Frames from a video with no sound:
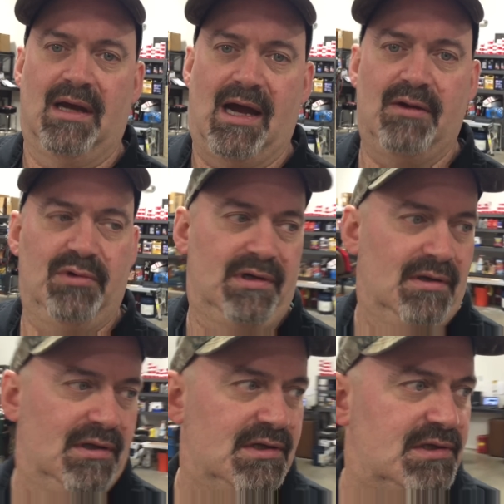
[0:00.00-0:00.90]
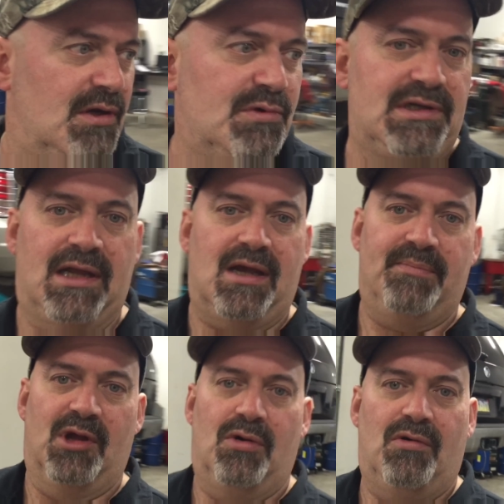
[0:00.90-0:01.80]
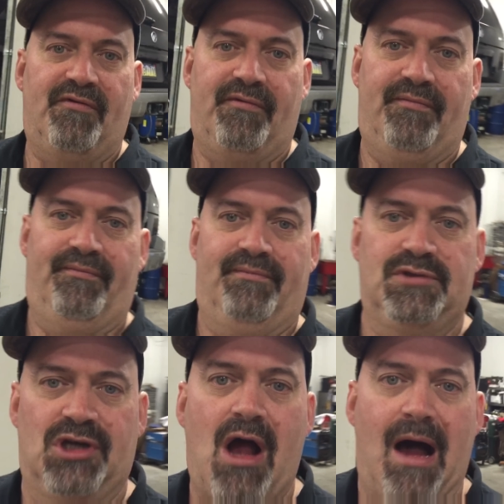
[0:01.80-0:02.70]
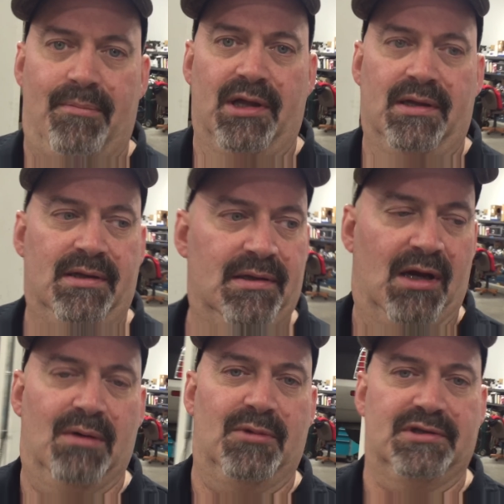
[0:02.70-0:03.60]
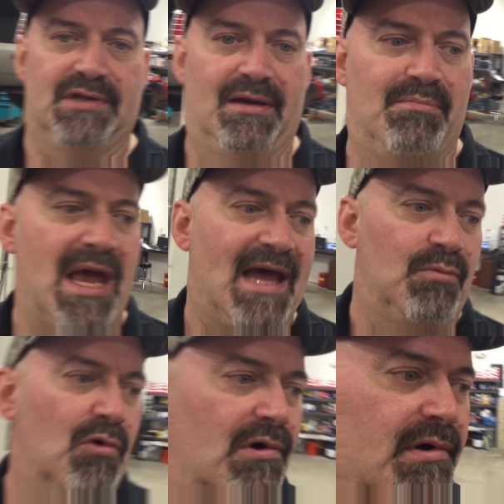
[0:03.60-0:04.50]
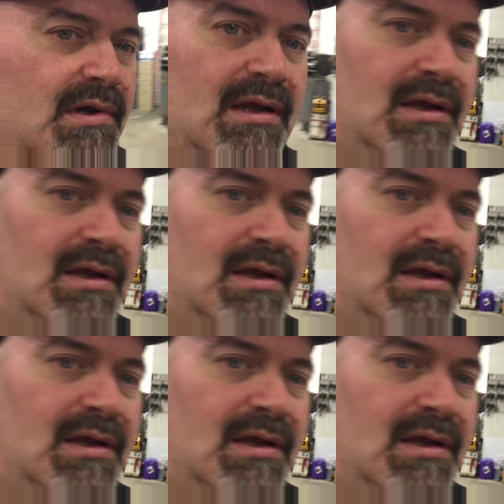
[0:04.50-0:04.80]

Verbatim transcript: I would, this, it would take up the whole shop. I almost said a bad word.